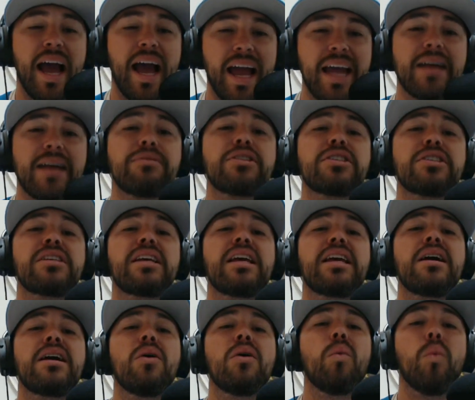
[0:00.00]

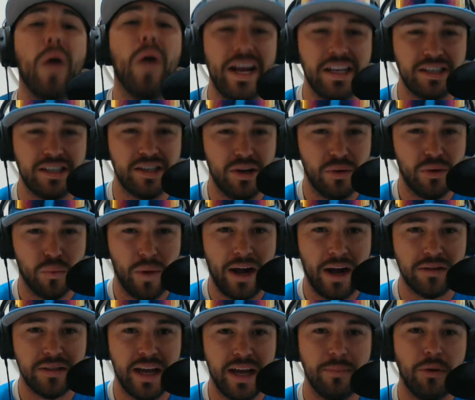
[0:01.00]
AFC West
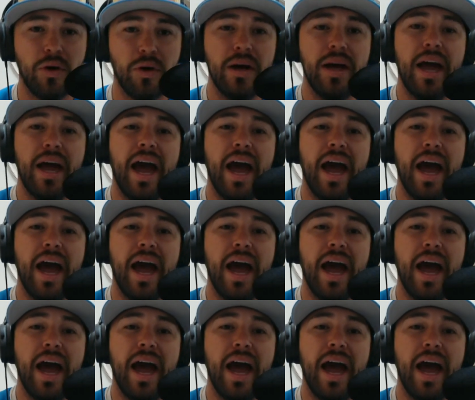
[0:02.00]
Roundtable,